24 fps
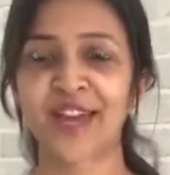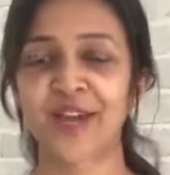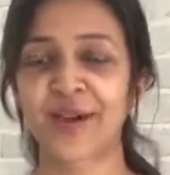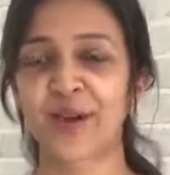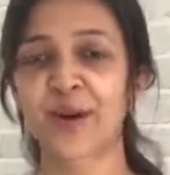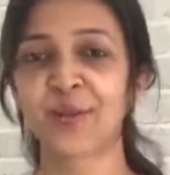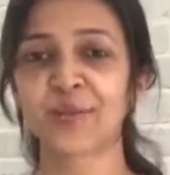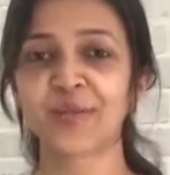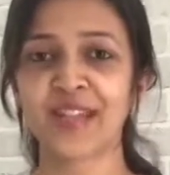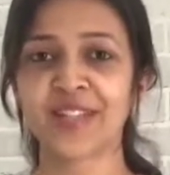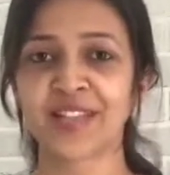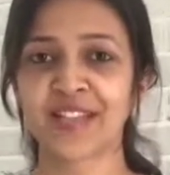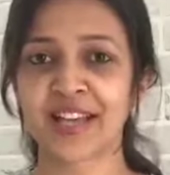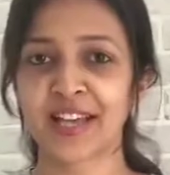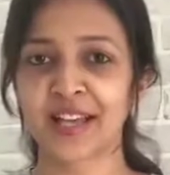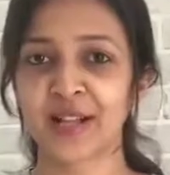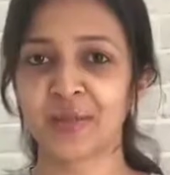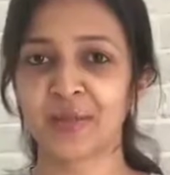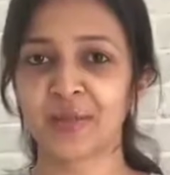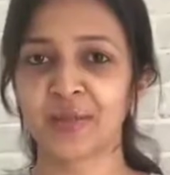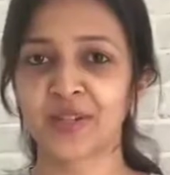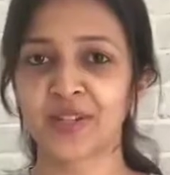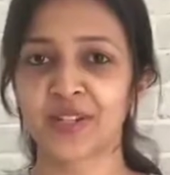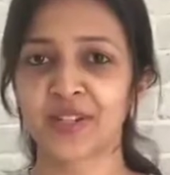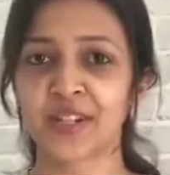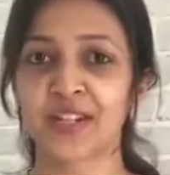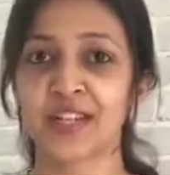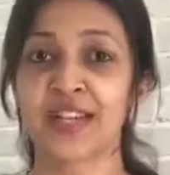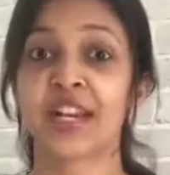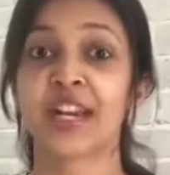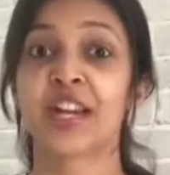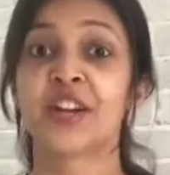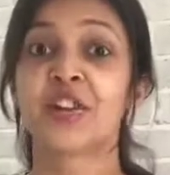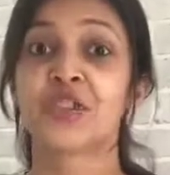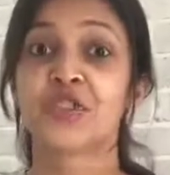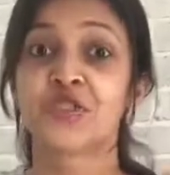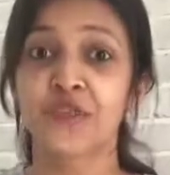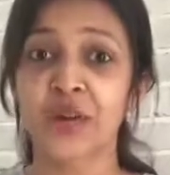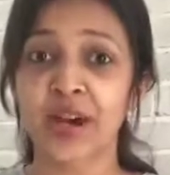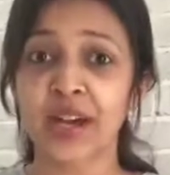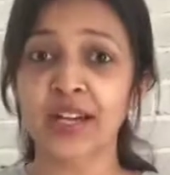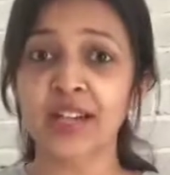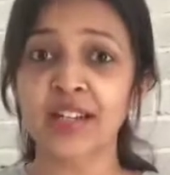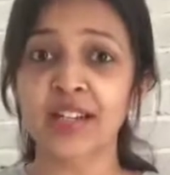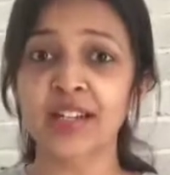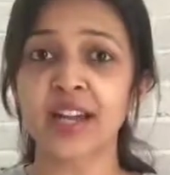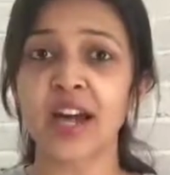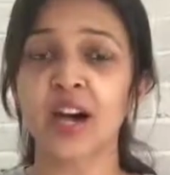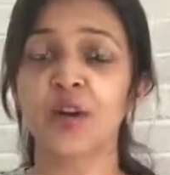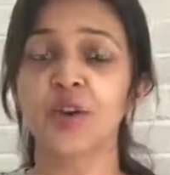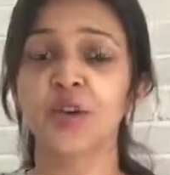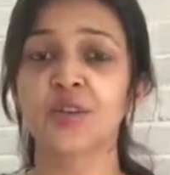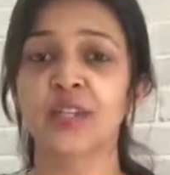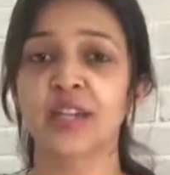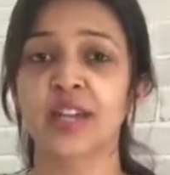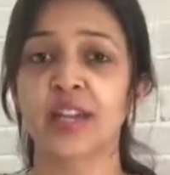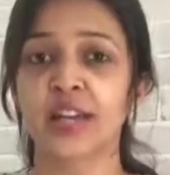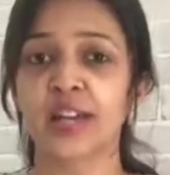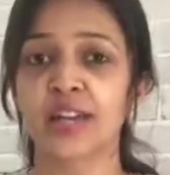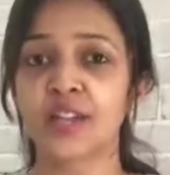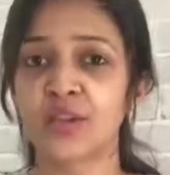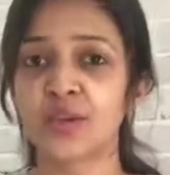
I hope this helped. Try it out